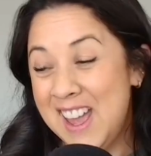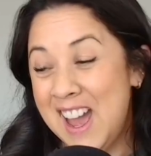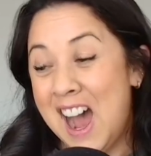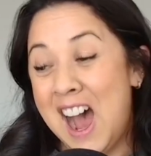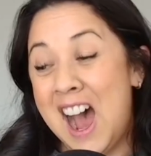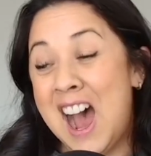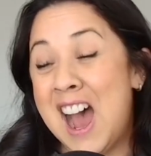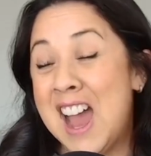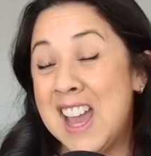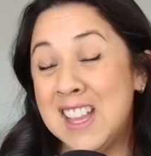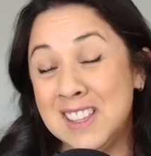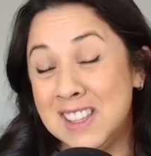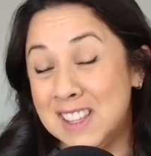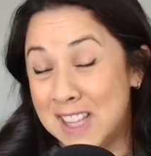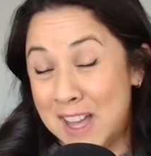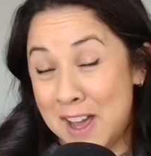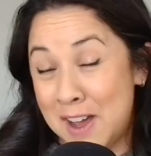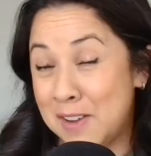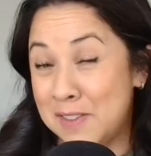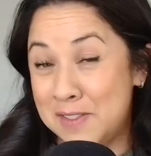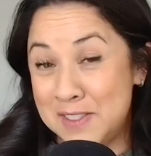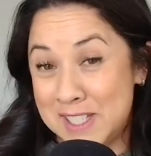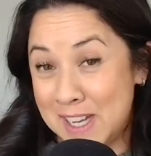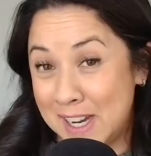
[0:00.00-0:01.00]
I
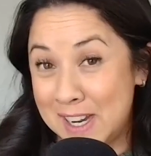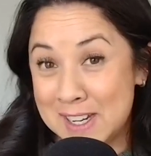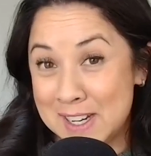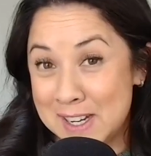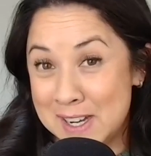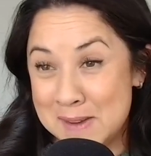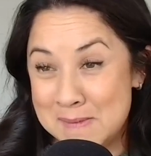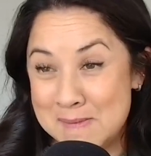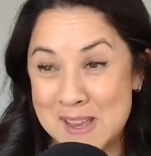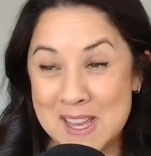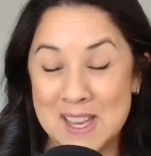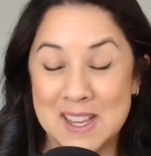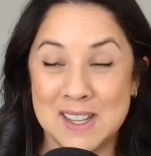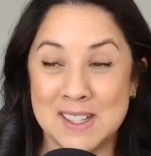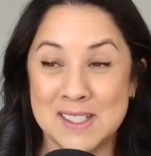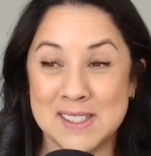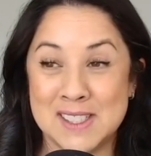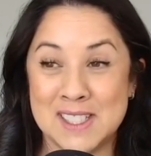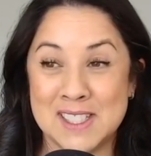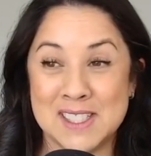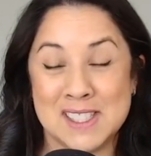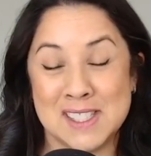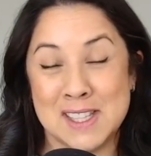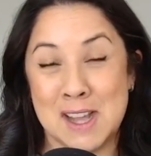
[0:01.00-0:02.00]
love data because
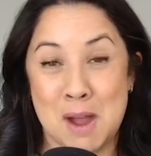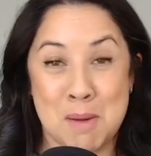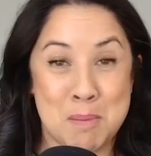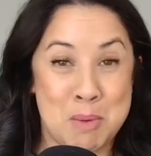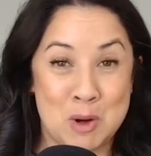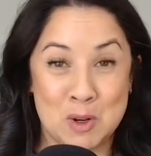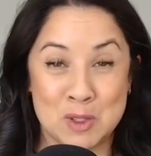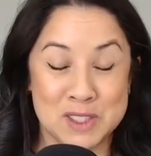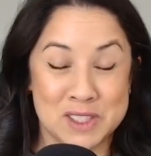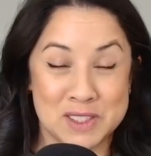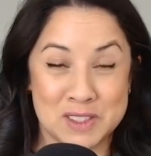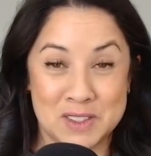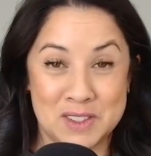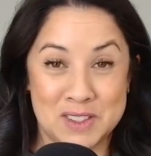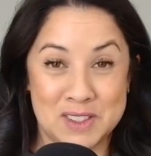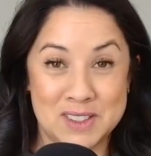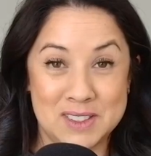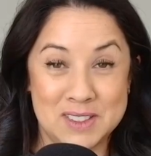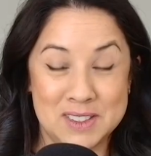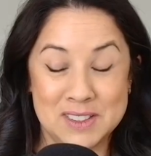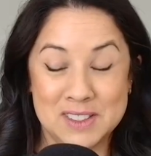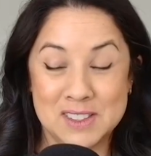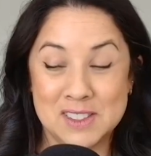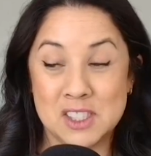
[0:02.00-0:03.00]
it's not
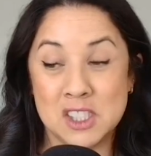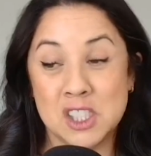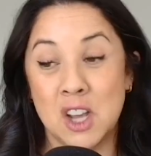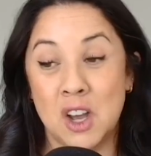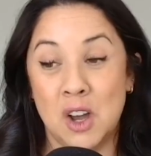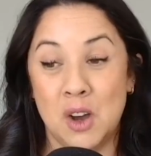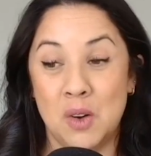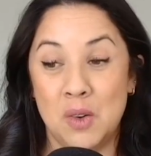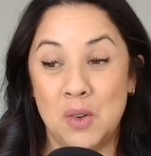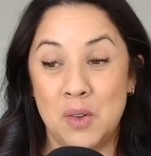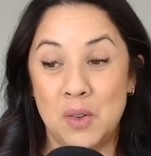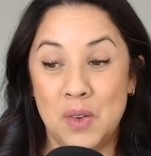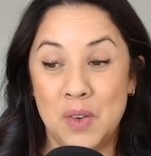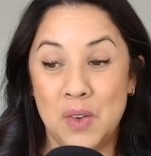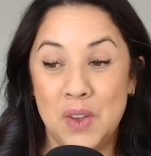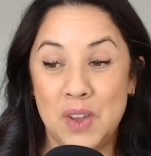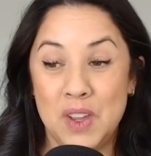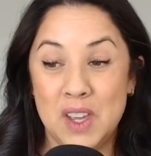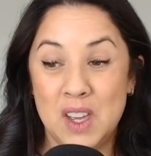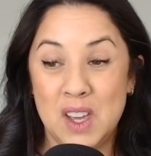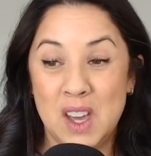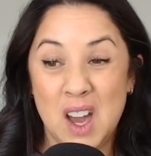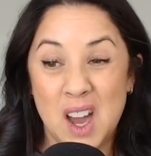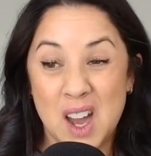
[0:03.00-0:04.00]
personal. So
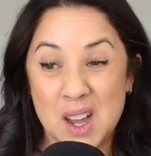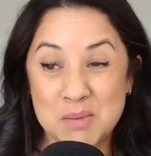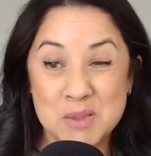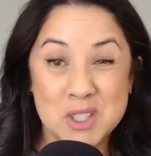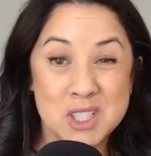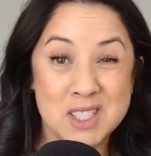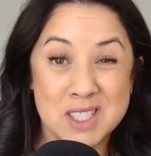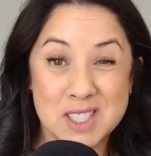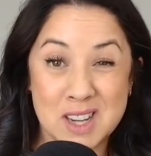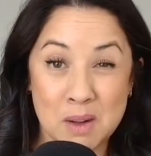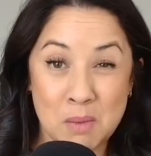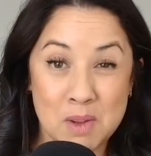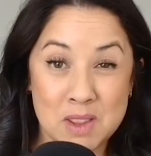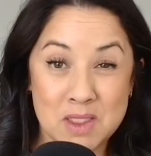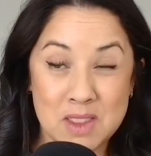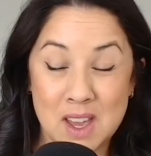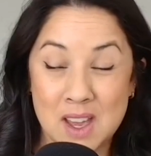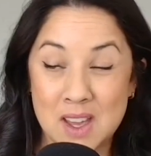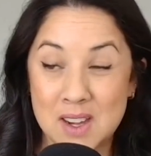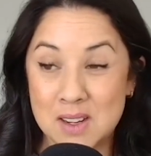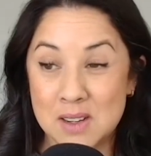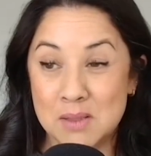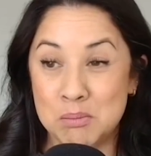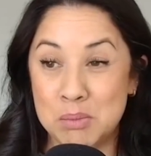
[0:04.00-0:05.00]
I'm just done with
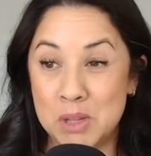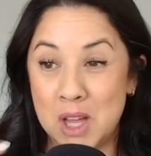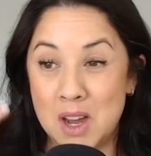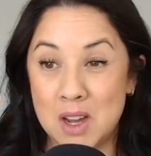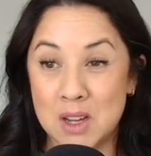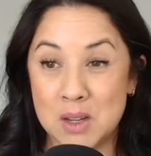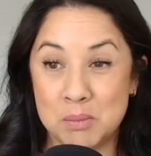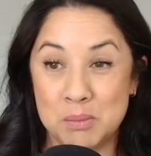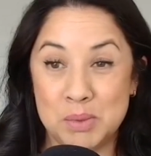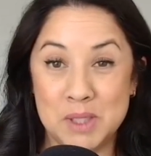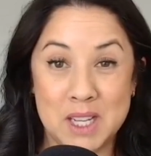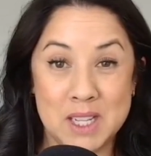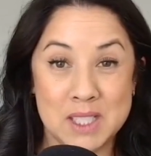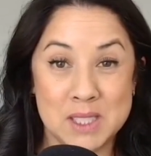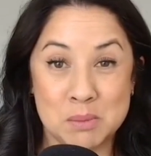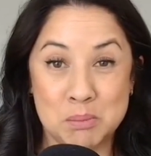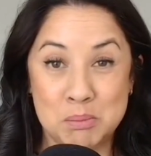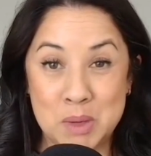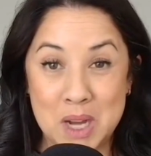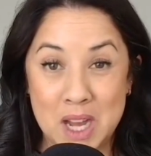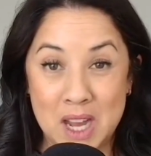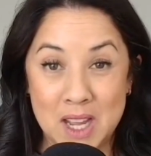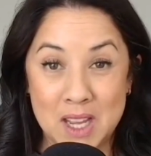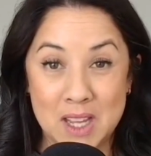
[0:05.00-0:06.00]
that. Block, bless,
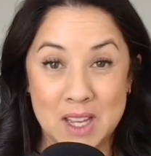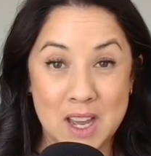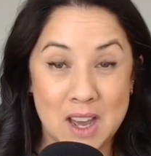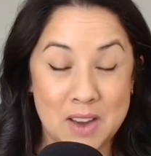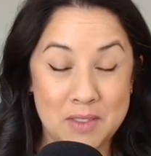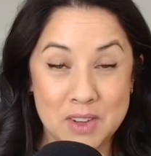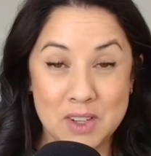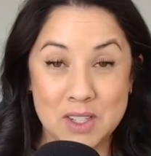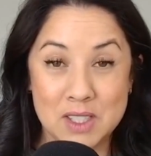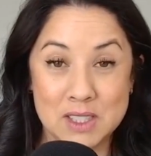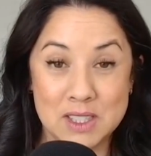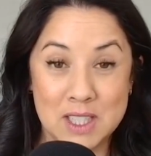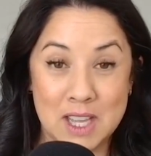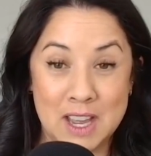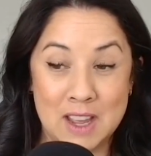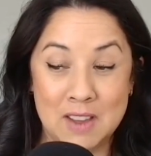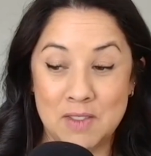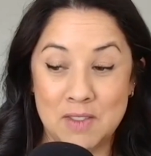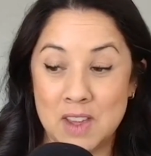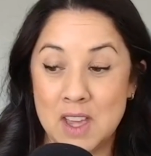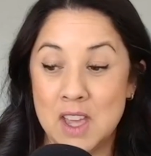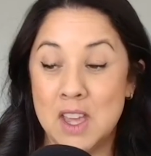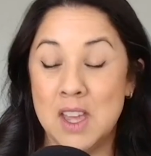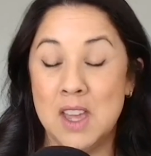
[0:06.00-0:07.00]
bye. Have a good
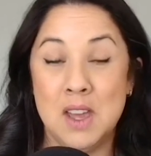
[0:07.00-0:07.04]
life.